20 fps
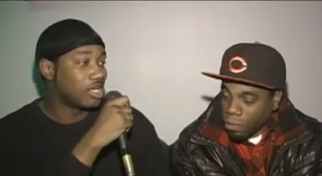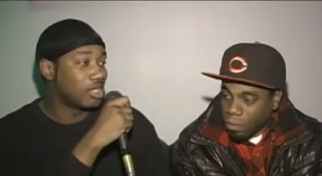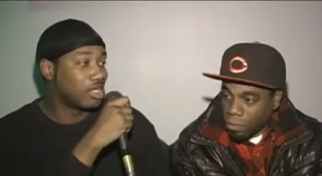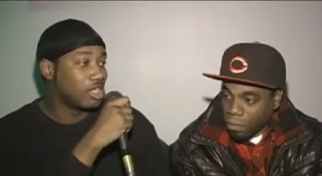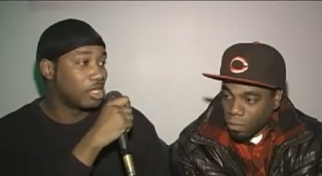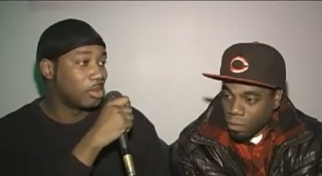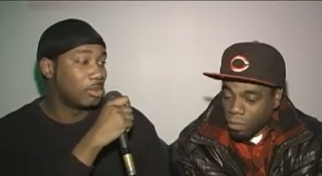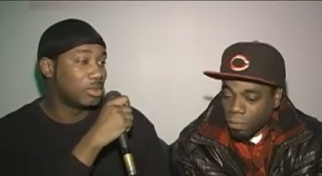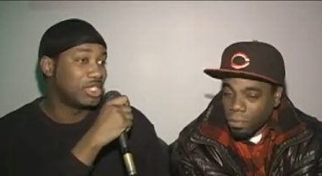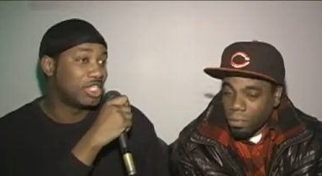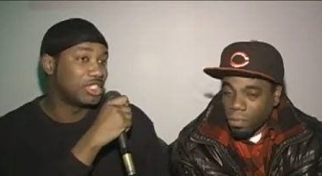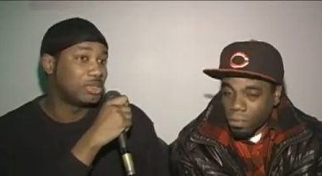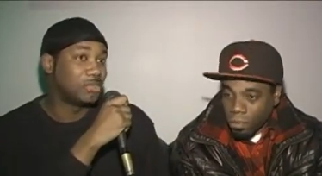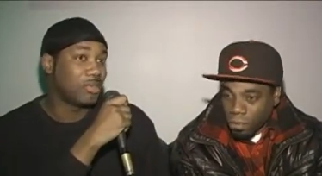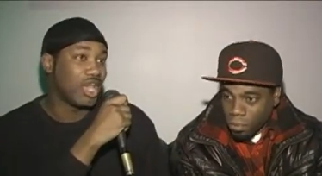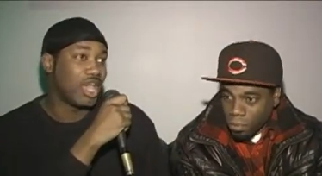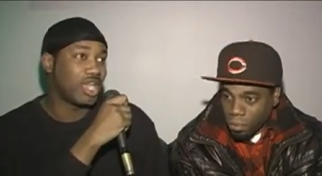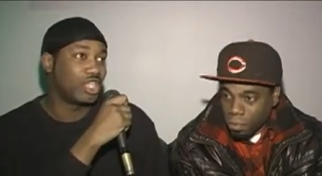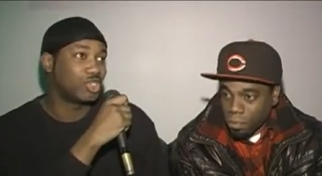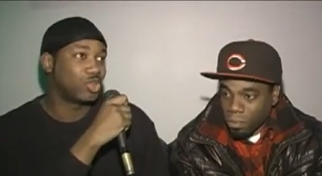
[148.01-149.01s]
Speaker 1: hood, but this
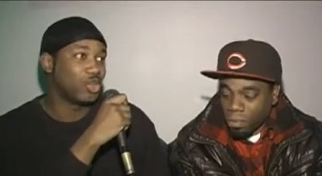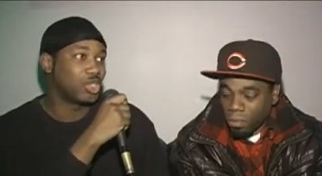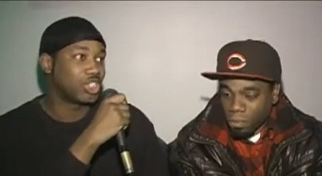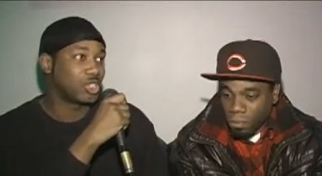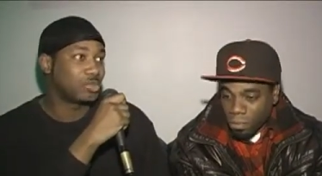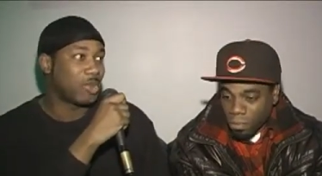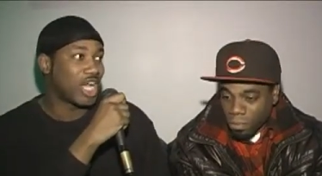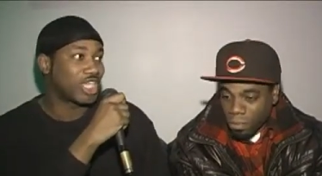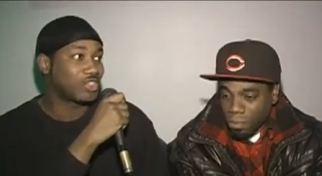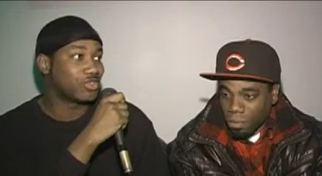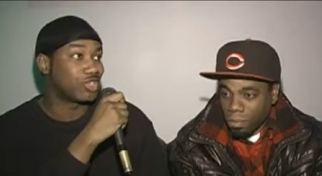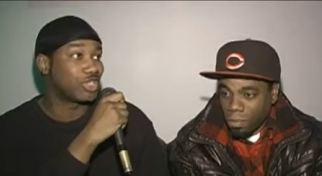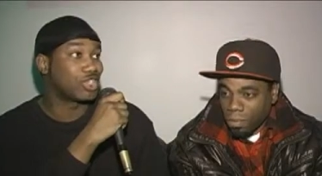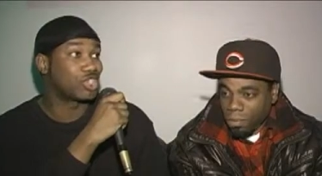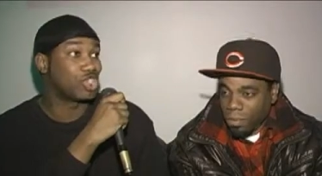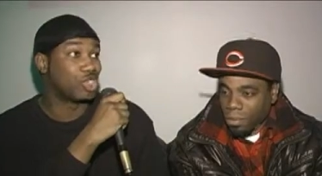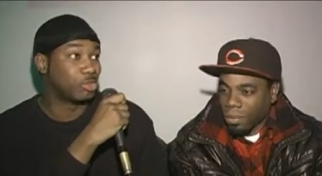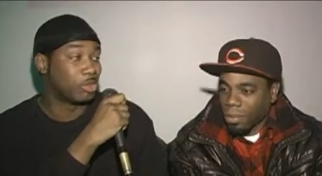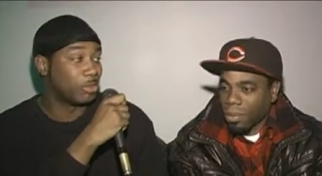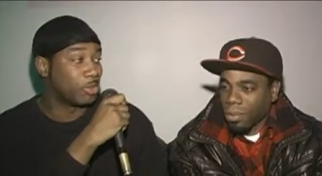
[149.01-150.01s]
man doing spots on the
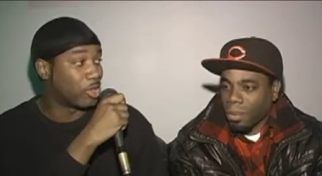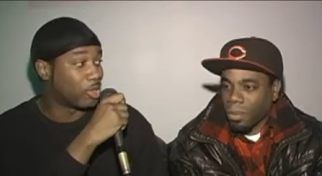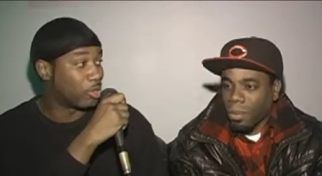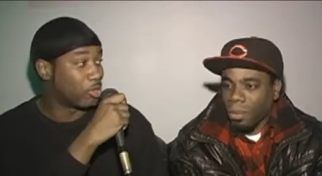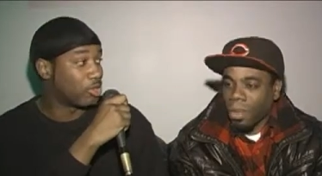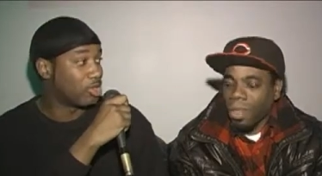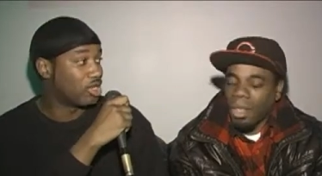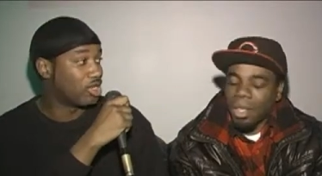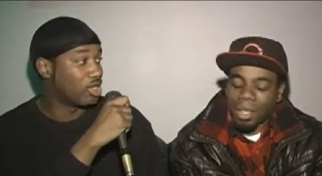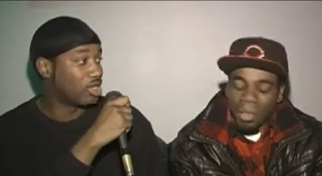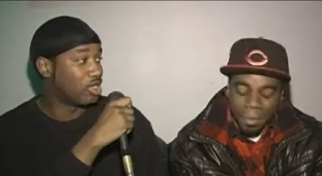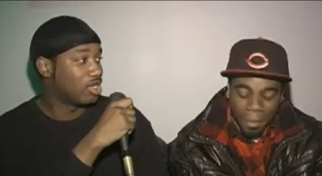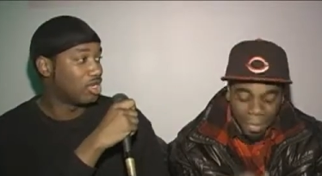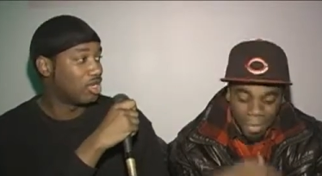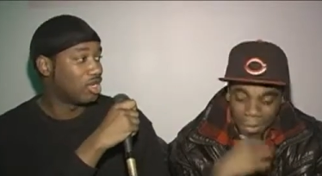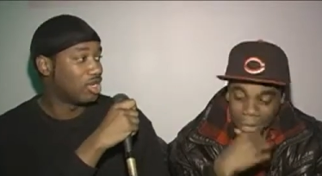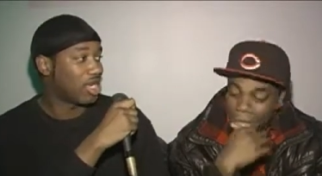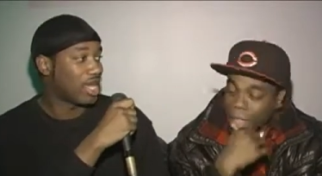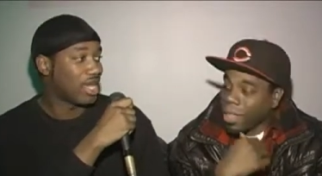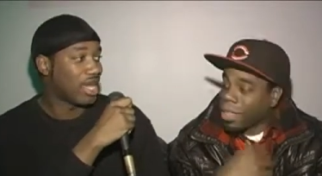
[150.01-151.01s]
Super Bowl.
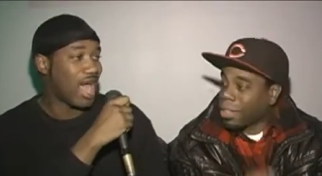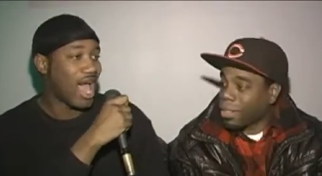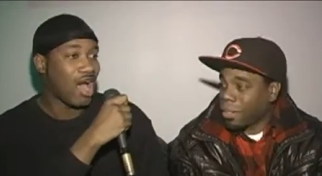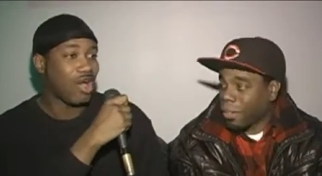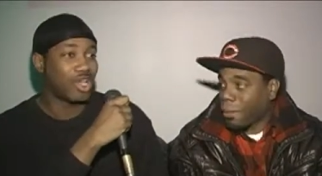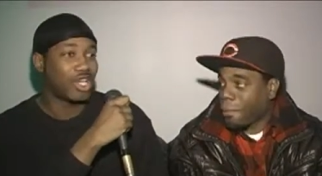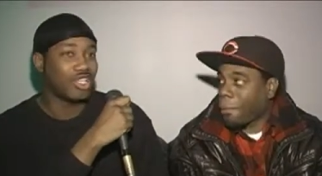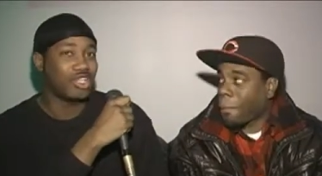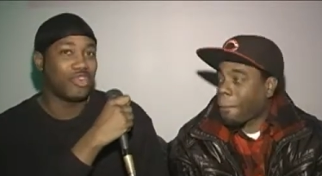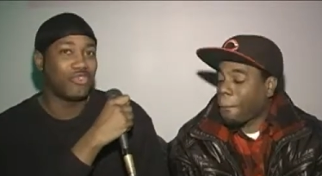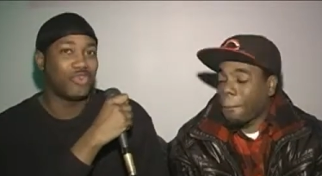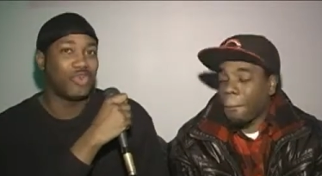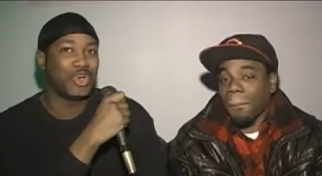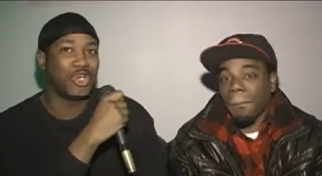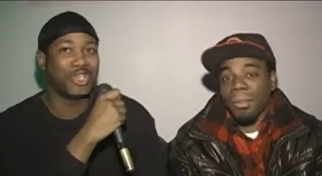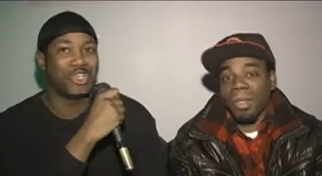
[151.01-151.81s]
Like, how can the 40,